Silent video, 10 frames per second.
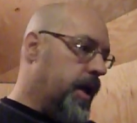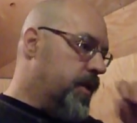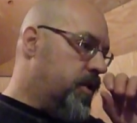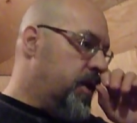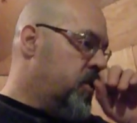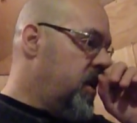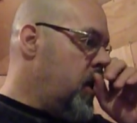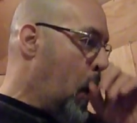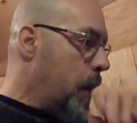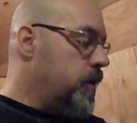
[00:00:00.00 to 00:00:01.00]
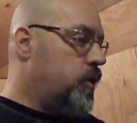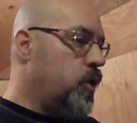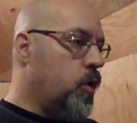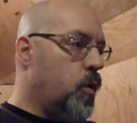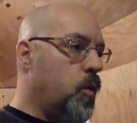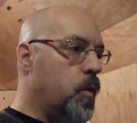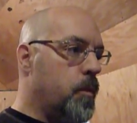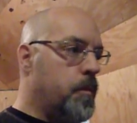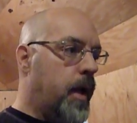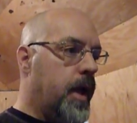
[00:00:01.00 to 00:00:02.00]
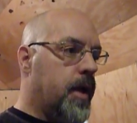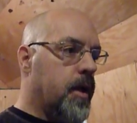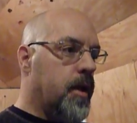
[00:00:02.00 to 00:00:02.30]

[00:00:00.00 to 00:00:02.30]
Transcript: It's easy to make